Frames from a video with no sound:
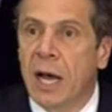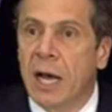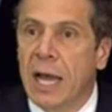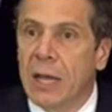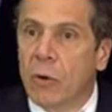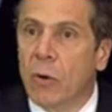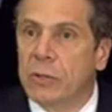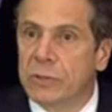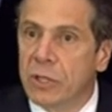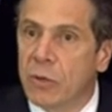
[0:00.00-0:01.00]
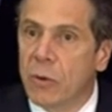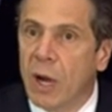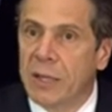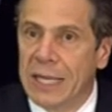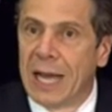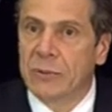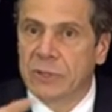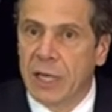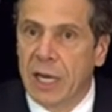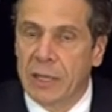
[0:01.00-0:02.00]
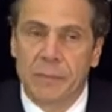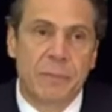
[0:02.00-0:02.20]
and also on the outside,